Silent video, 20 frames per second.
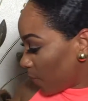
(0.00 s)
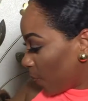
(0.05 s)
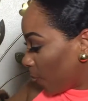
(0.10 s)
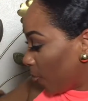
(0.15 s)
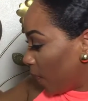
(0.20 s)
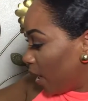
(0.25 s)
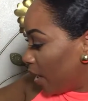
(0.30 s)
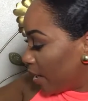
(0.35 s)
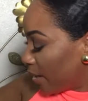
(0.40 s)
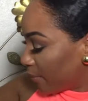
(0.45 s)

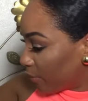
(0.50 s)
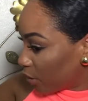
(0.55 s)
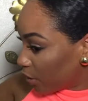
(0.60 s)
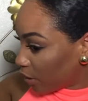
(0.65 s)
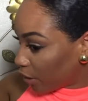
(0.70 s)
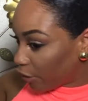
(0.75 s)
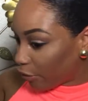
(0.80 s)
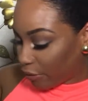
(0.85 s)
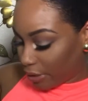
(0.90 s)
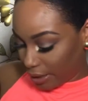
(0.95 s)
And I'm gonna
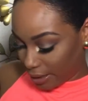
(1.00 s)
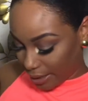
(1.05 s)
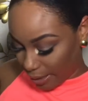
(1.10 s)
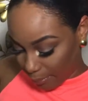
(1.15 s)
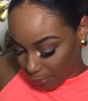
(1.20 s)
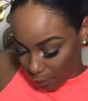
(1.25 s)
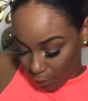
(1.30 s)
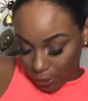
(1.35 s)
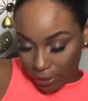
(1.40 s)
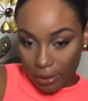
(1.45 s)
create a
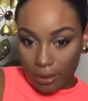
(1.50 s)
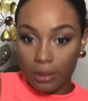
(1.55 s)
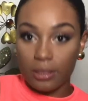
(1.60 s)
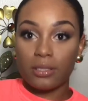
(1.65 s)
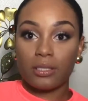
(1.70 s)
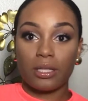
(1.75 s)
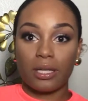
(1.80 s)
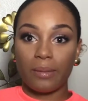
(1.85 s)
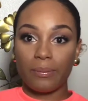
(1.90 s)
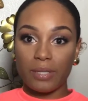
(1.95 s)
bun. So
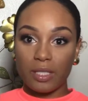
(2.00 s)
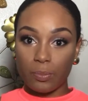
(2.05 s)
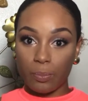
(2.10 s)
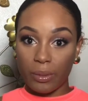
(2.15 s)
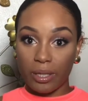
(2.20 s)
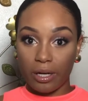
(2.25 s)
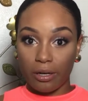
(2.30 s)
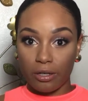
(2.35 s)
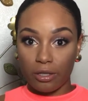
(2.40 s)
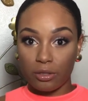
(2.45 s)
let me spin
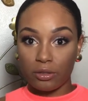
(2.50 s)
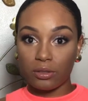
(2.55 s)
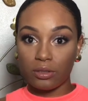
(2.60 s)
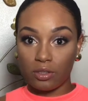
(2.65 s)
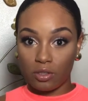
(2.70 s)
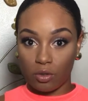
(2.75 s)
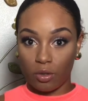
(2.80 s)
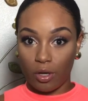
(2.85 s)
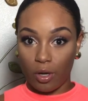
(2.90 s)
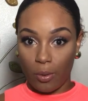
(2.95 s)
around, show
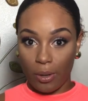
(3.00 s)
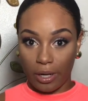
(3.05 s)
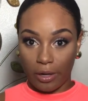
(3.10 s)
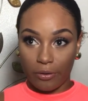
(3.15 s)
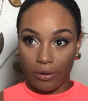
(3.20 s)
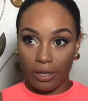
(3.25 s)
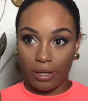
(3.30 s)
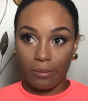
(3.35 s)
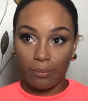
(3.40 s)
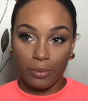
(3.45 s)
you how I create
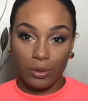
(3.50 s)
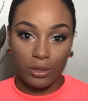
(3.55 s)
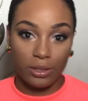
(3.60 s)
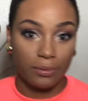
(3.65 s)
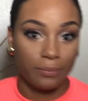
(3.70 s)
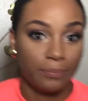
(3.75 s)
the bun.